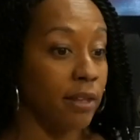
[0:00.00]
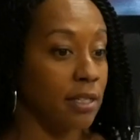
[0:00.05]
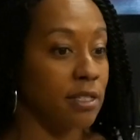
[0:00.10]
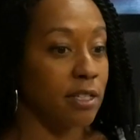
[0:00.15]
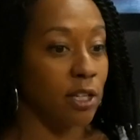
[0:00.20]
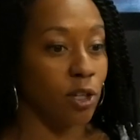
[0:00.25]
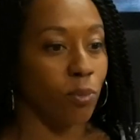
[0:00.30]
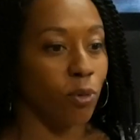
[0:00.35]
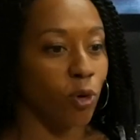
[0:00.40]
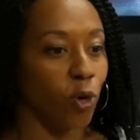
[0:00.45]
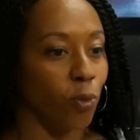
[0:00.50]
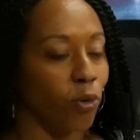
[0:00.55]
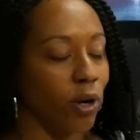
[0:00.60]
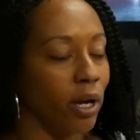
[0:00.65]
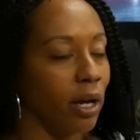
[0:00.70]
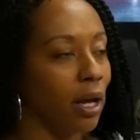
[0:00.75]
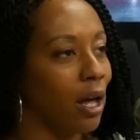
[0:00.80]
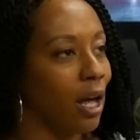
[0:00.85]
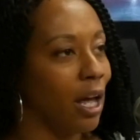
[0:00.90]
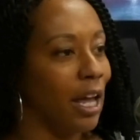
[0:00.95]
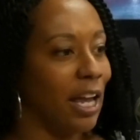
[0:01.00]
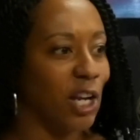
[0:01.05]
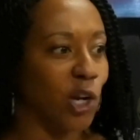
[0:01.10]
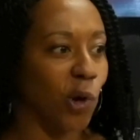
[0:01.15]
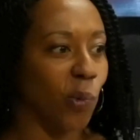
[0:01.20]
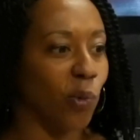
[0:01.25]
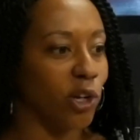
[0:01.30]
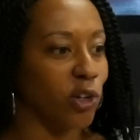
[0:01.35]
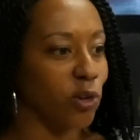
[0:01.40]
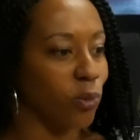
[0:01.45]
That's inappropriate.
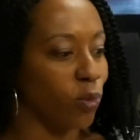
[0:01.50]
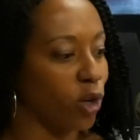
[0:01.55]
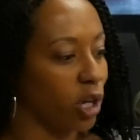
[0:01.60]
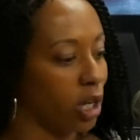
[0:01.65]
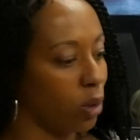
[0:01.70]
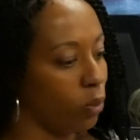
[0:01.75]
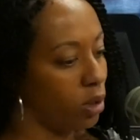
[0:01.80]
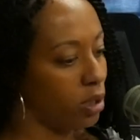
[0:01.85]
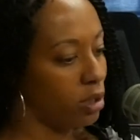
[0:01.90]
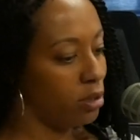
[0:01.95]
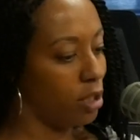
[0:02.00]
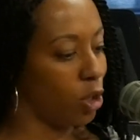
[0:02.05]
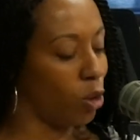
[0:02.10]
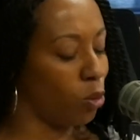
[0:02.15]
When you're working with,